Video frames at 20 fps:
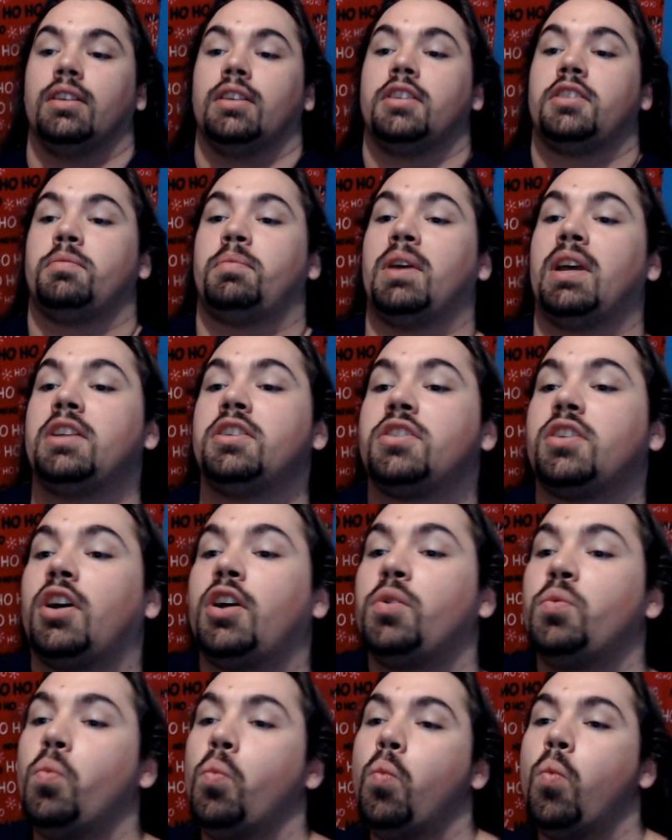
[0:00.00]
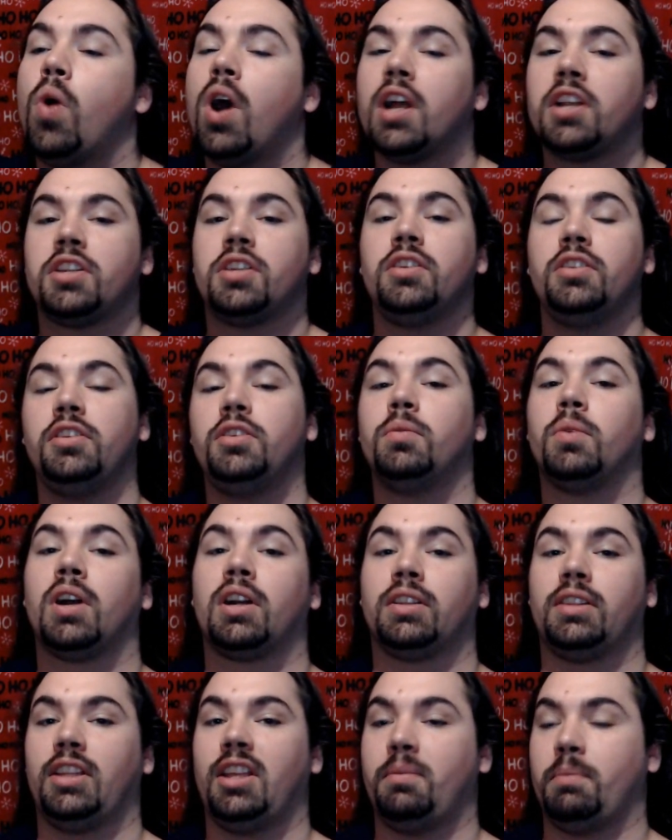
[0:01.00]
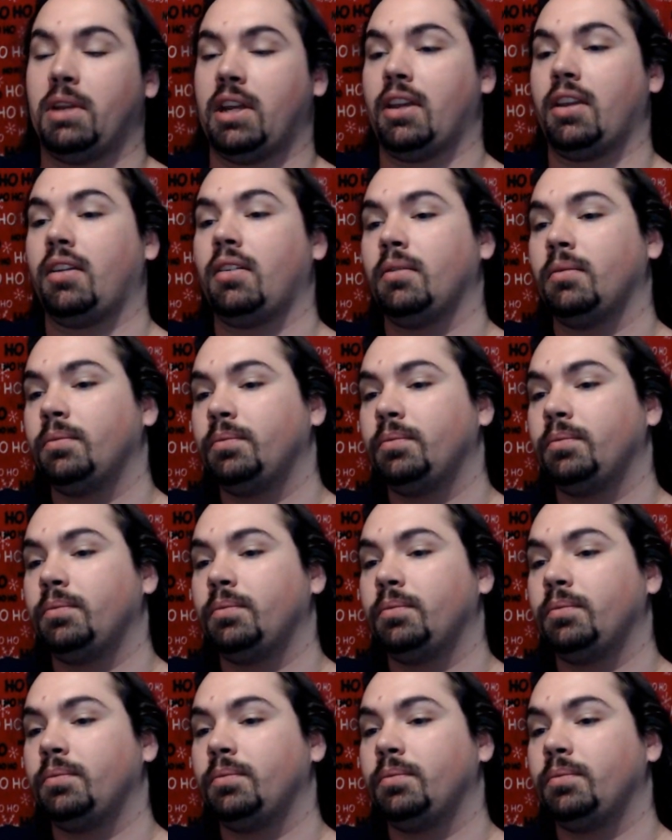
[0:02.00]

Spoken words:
It depends on what you are limiting.